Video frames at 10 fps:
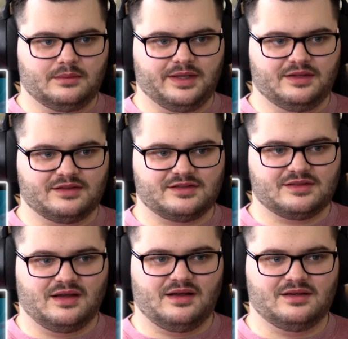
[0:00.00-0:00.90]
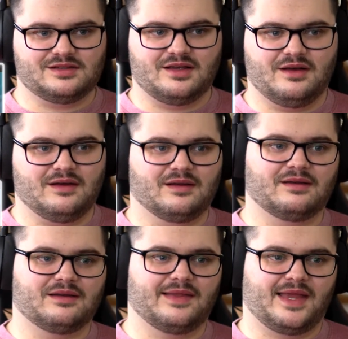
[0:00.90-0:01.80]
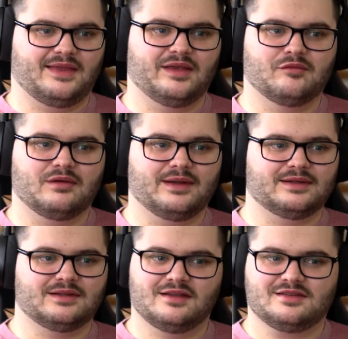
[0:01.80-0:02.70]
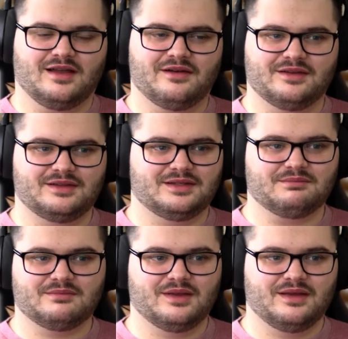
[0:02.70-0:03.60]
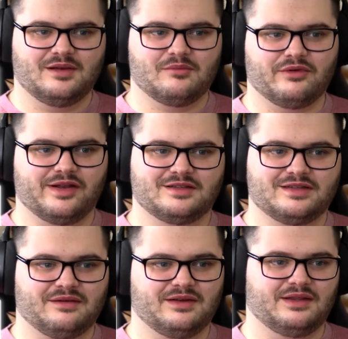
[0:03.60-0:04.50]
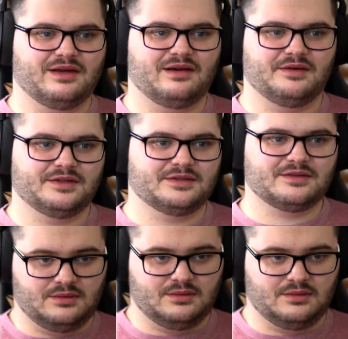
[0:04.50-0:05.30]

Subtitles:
mean, the star is hard, and then the umbrella. The star and the umbrella is definitely the hardest.